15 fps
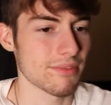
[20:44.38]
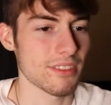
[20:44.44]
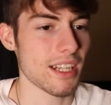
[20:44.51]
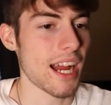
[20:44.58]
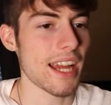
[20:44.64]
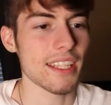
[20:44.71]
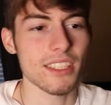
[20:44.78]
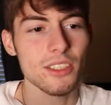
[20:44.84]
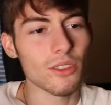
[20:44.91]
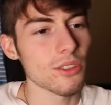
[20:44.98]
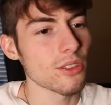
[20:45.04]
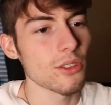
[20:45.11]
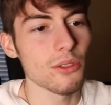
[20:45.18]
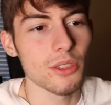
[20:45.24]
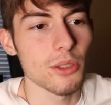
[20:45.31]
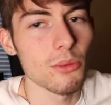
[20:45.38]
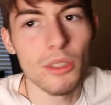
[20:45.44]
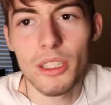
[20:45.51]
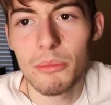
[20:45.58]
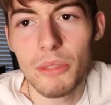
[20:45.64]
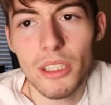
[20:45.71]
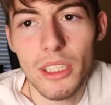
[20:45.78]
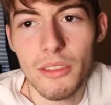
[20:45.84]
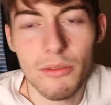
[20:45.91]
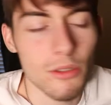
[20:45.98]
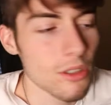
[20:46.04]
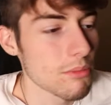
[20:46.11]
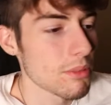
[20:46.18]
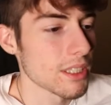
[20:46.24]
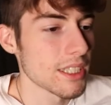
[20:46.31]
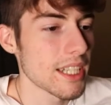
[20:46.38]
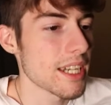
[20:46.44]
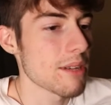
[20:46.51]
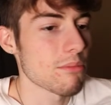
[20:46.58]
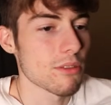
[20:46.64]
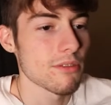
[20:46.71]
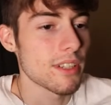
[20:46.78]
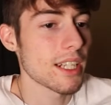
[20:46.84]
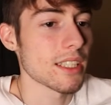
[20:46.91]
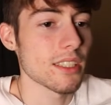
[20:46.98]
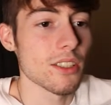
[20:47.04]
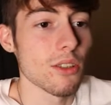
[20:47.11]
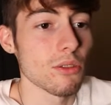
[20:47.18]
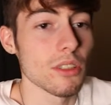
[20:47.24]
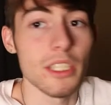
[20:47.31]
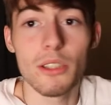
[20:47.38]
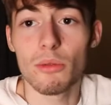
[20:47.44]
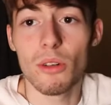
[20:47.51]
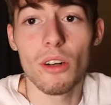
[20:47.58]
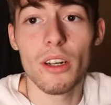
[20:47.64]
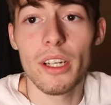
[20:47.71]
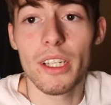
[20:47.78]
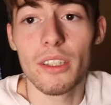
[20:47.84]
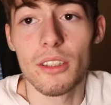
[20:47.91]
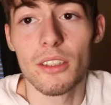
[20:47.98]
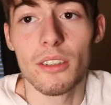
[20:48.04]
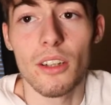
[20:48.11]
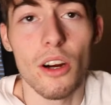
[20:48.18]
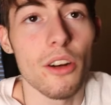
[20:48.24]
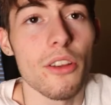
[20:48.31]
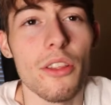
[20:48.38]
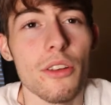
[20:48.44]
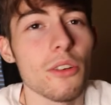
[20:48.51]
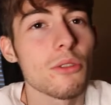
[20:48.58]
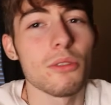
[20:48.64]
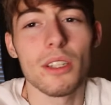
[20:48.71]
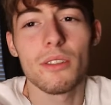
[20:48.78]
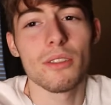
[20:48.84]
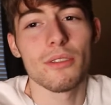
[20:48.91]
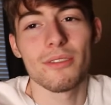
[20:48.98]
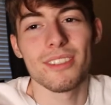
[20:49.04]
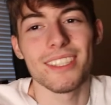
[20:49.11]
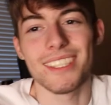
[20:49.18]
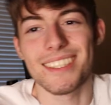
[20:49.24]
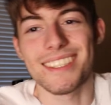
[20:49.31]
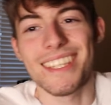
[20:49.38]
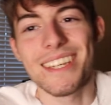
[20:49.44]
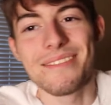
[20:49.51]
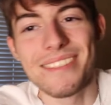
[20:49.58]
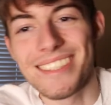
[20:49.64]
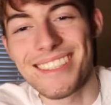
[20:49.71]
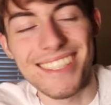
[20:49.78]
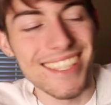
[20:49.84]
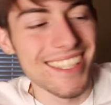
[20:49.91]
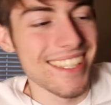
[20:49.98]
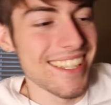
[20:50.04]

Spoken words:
I still don't know what the word I'm looking for, but they improvise, you know, Leroy or Arthur, whatever the fuck his name is.